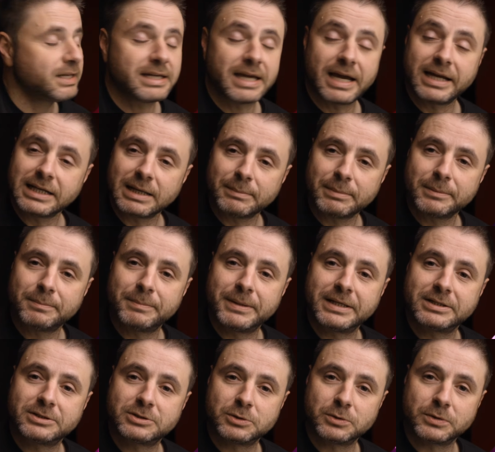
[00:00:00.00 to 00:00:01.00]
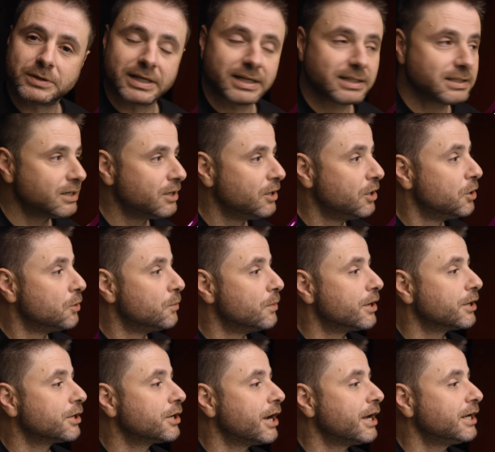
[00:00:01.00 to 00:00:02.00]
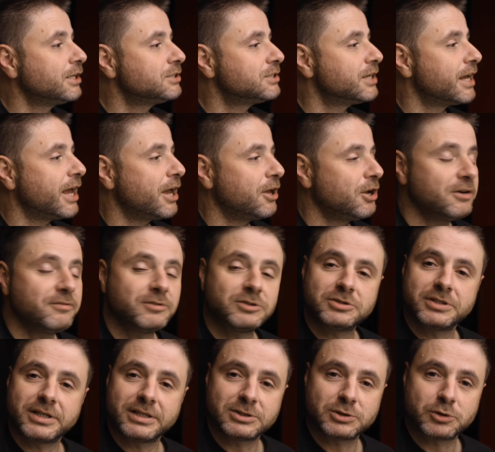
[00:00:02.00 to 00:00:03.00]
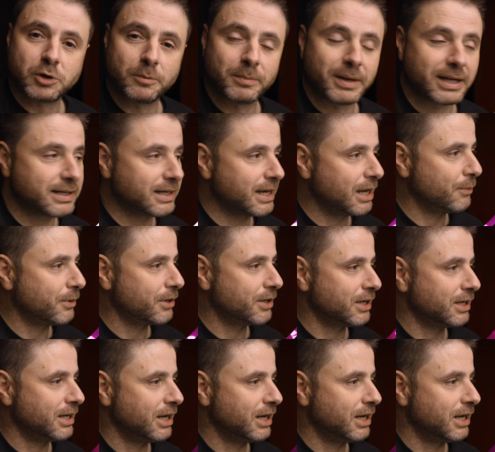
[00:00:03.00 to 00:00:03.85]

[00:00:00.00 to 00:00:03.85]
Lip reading: Here in WP Toolkit, we're going to head over to the install button and we're going to